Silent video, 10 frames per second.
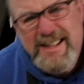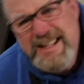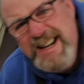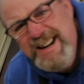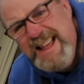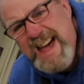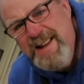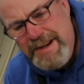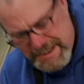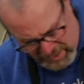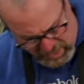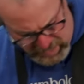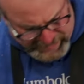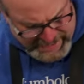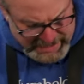Did you hear that? Missed the
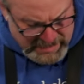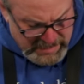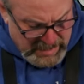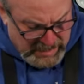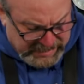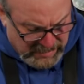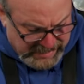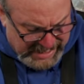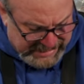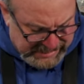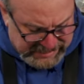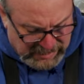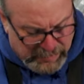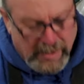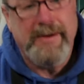whole thing. So we got this
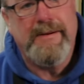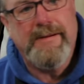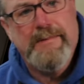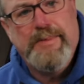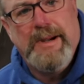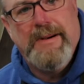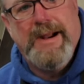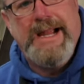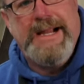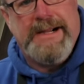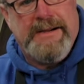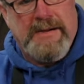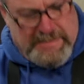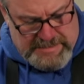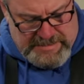little part part right here.
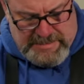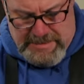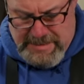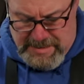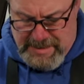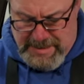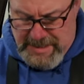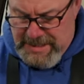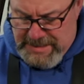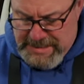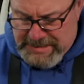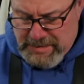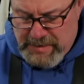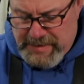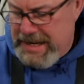This
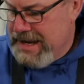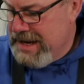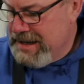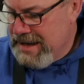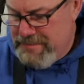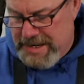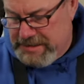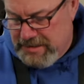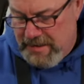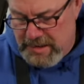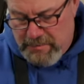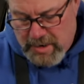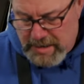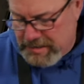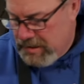whole thing got missed. So I'm gonna
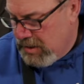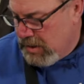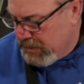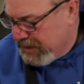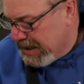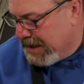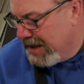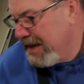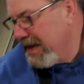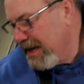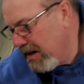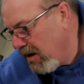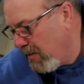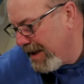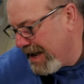mark the whole thing. Hit
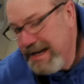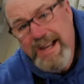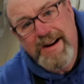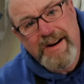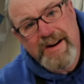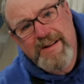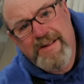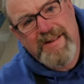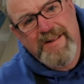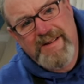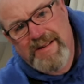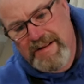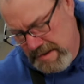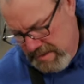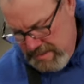all back here.
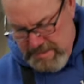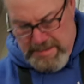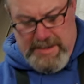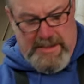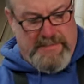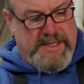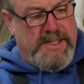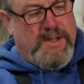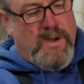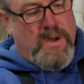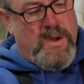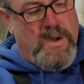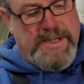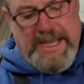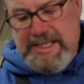But this
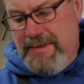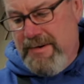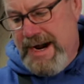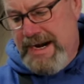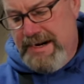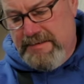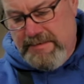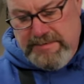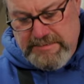whole gizmo right here,